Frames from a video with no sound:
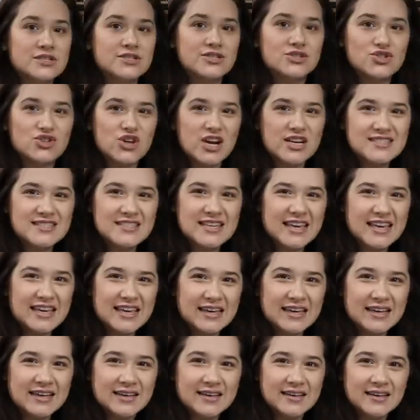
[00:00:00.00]
Distress
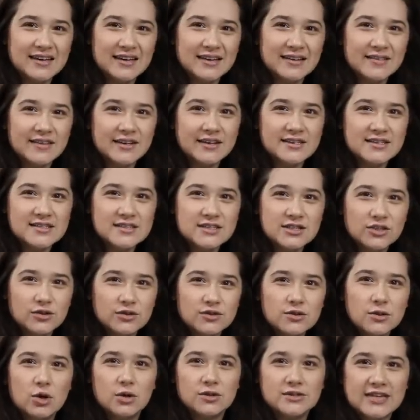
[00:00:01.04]
ink that is
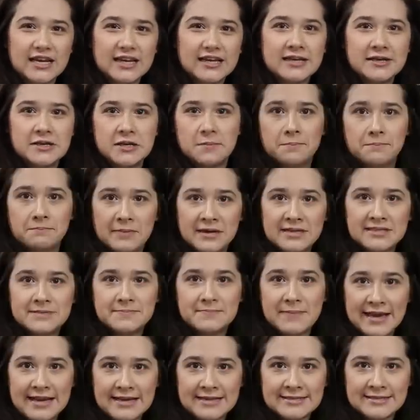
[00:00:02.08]
still taking up my
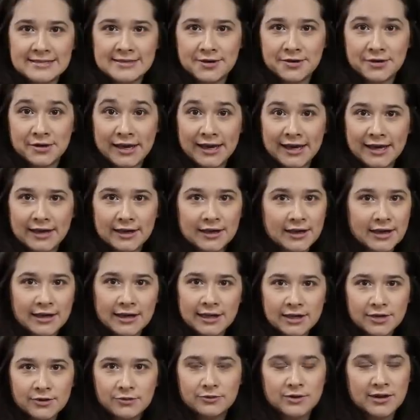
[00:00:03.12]
space, okay?
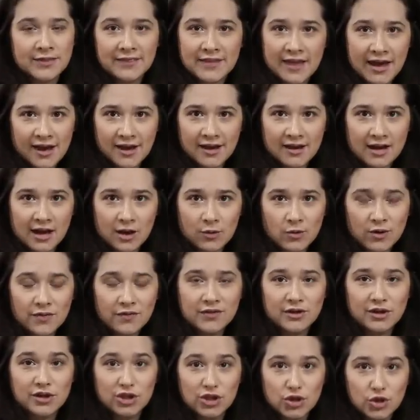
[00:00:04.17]
And I don't want that. I
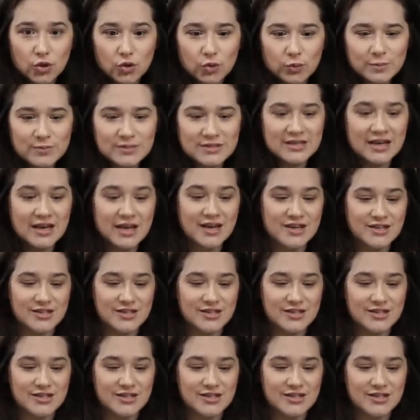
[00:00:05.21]
want the cubes.